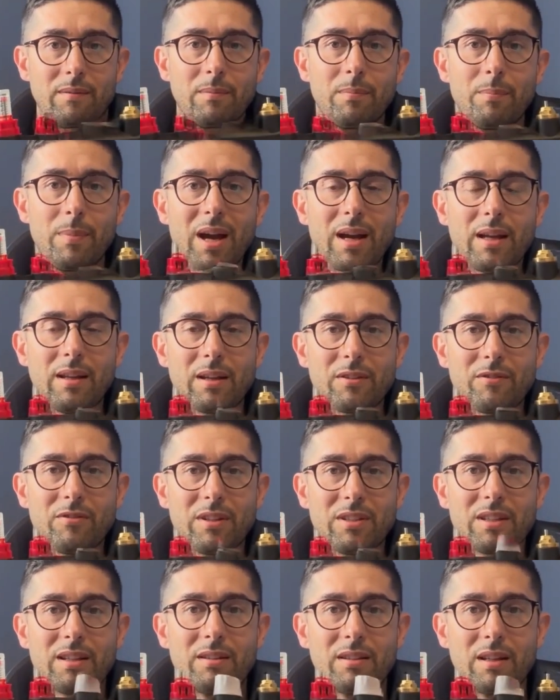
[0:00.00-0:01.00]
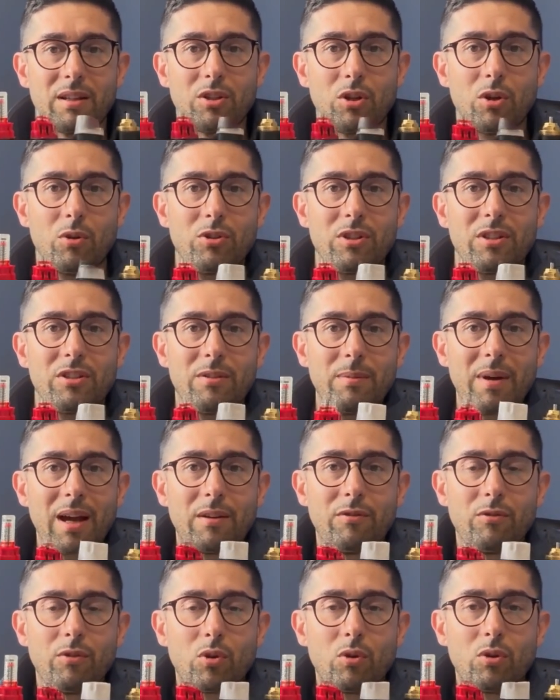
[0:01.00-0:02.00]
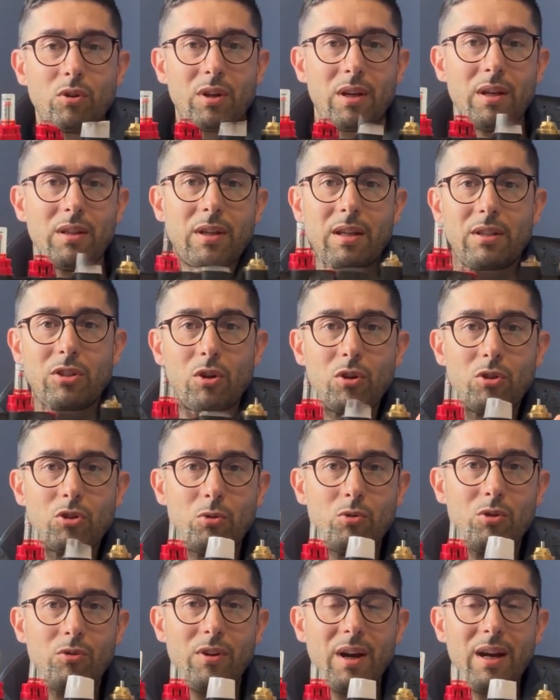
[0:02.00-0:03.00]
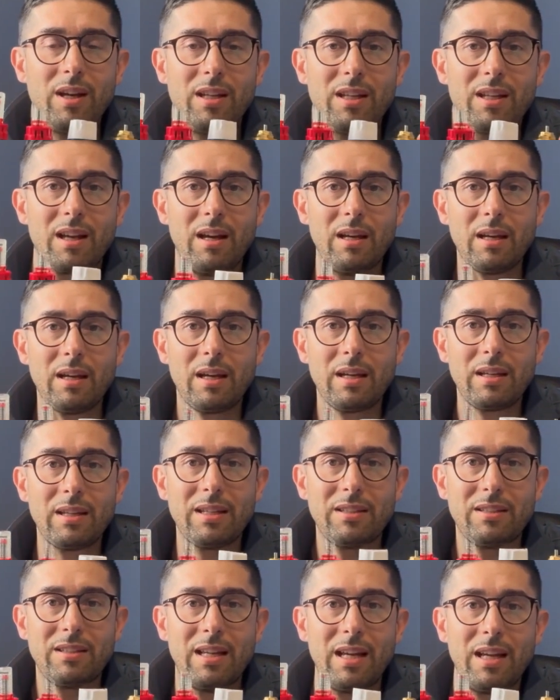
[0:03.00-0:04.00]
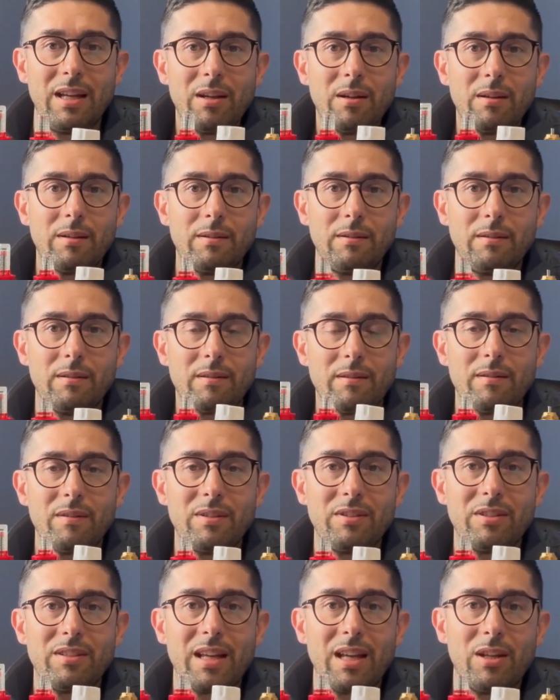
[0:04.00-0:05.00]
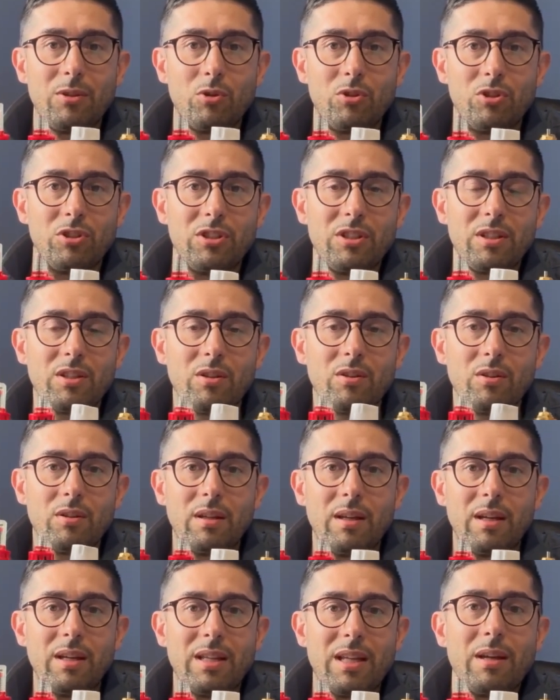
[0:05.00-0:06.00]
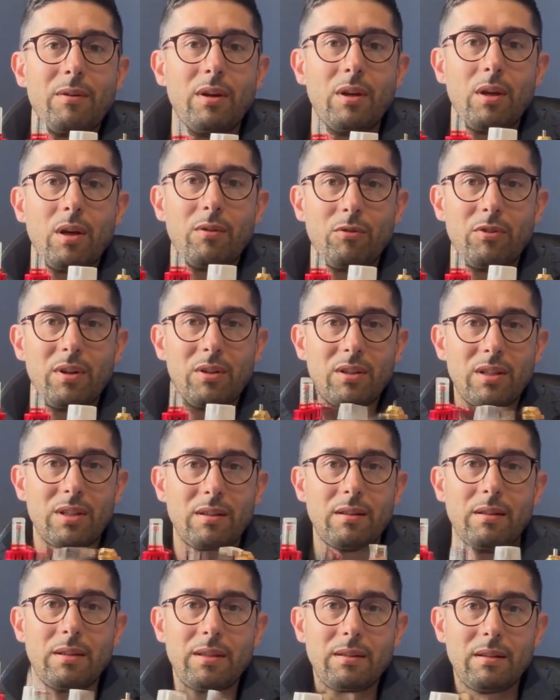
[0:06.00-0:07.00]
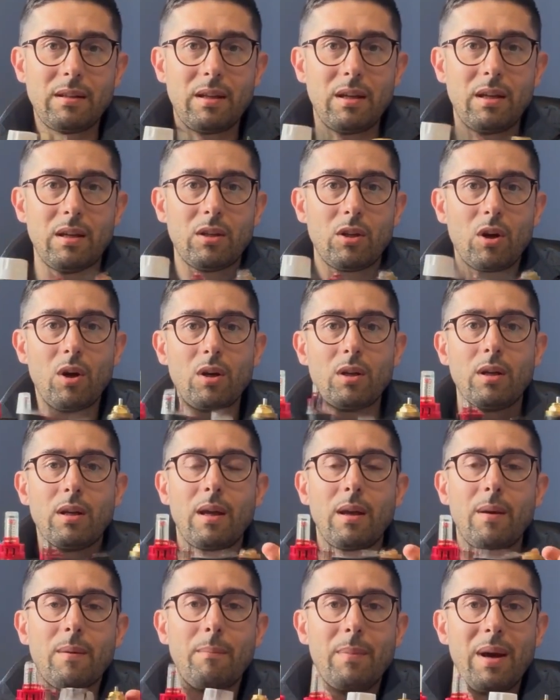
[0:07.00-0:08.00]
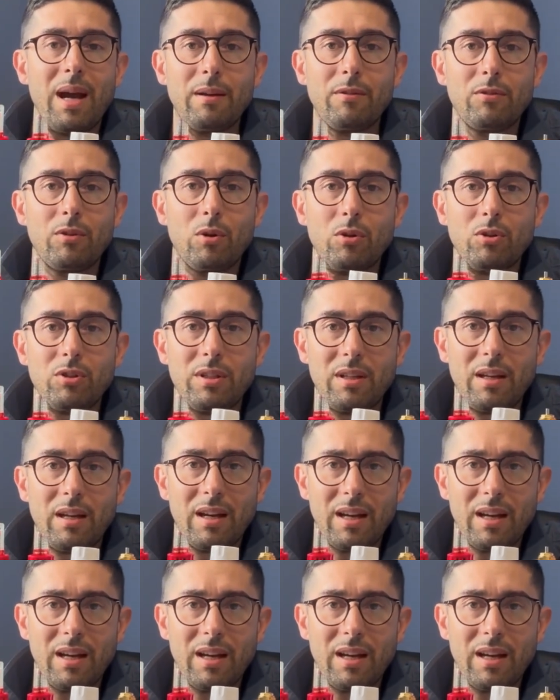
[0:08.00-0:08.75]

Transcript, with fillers: bayonet fitting that closes the manifold, thus also providing a, let's say, stable seal even on very long manifolds.